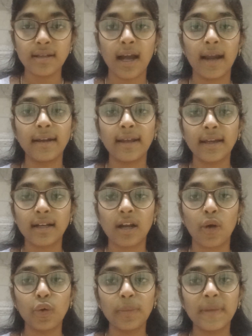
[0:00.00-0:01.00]
and a
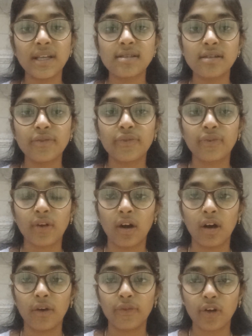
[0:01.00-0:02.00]
cloud based
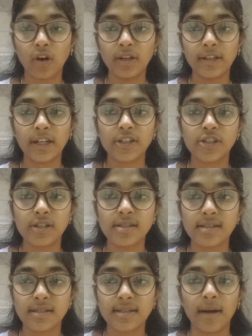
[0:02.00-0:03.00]
fraud
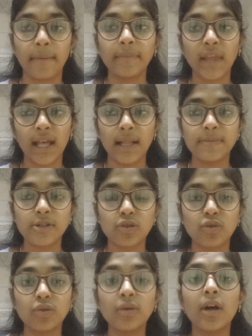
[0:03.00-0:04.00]
detection system helps
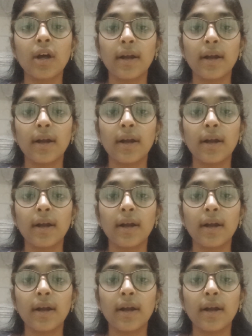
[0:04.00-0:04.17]
to